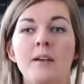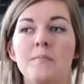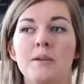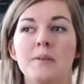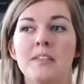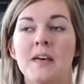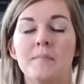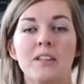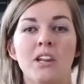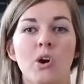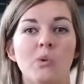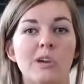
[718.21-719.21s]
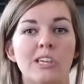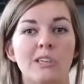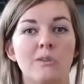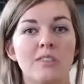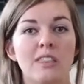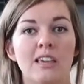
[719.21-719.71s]
Maybe let me know what
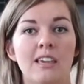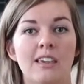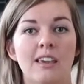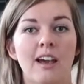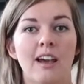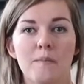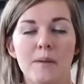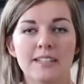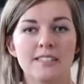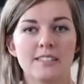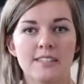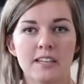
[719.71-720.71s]
you think the best